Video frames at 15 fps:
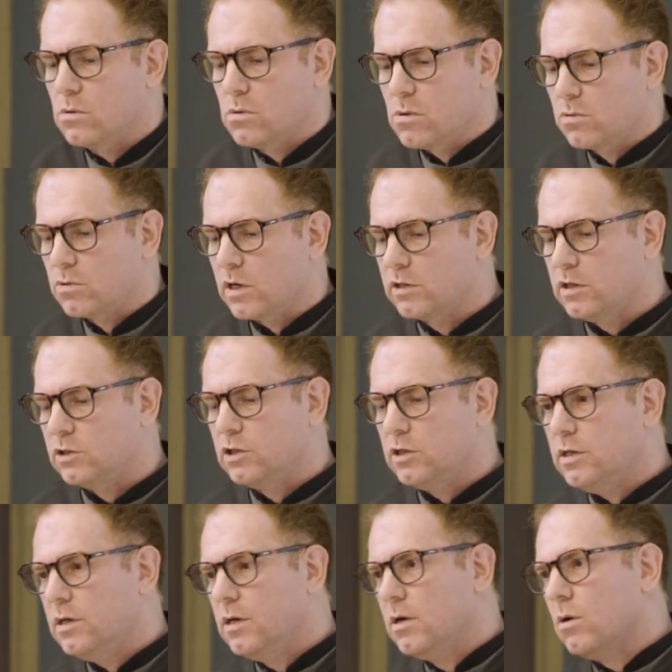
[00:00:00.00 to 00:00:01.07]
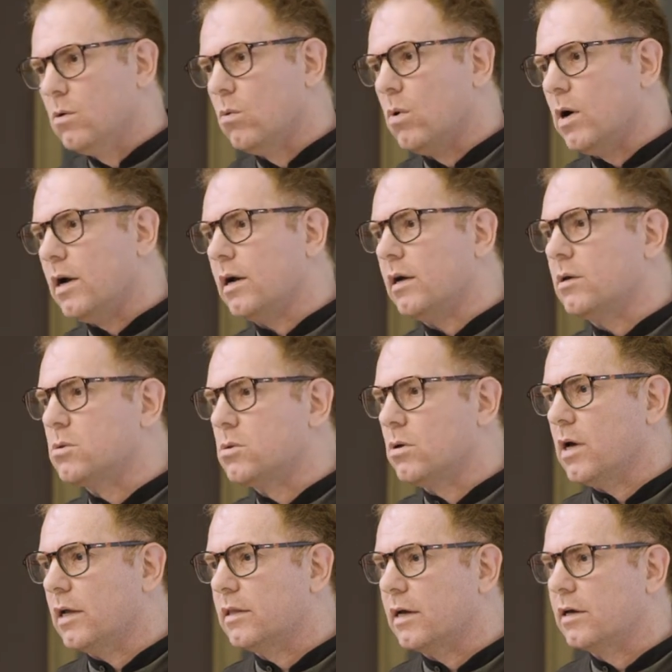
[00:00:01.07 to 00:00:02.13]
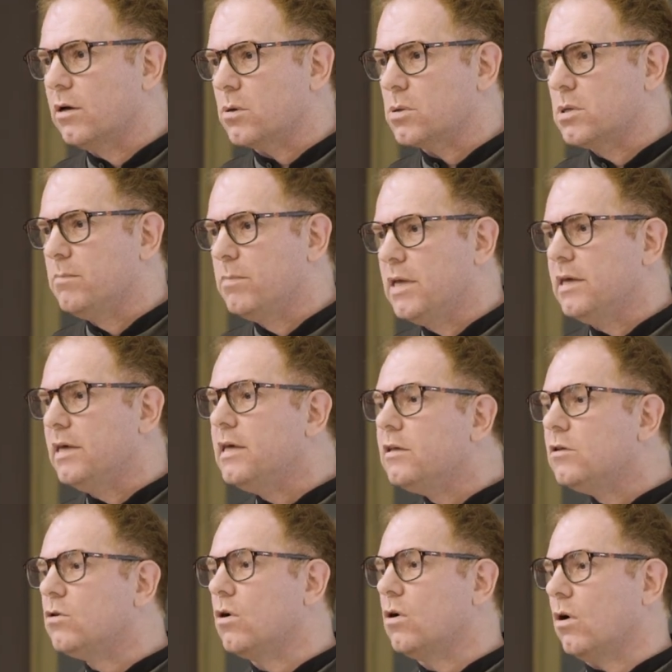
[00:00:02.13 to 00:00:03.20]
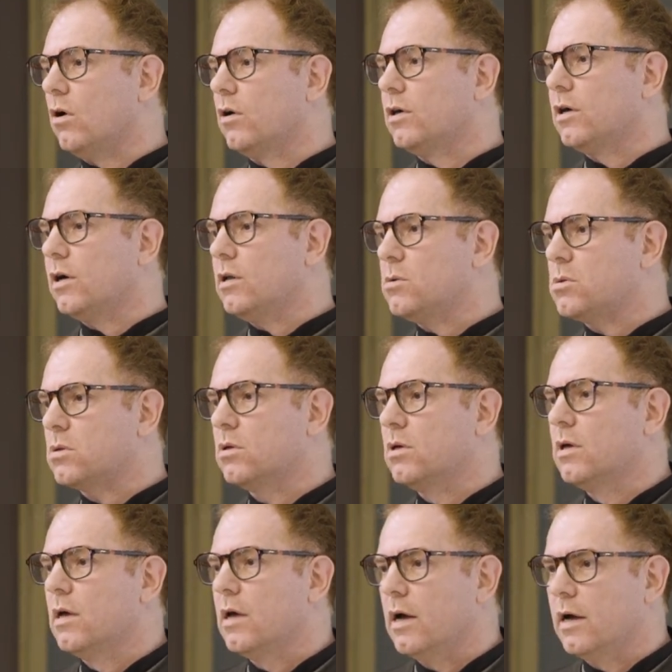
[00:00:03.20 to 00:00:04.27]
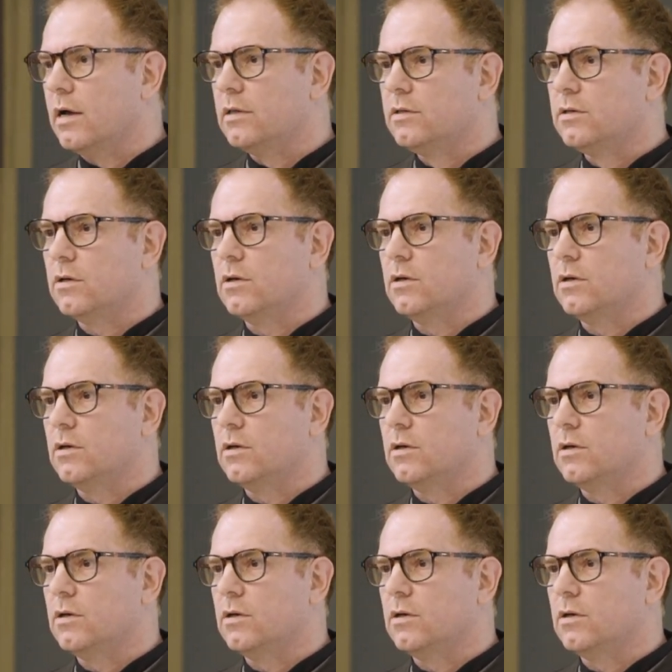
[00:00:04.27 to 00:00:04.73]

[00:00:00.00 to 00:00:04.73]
strategy where the attacker simply ignore uncles and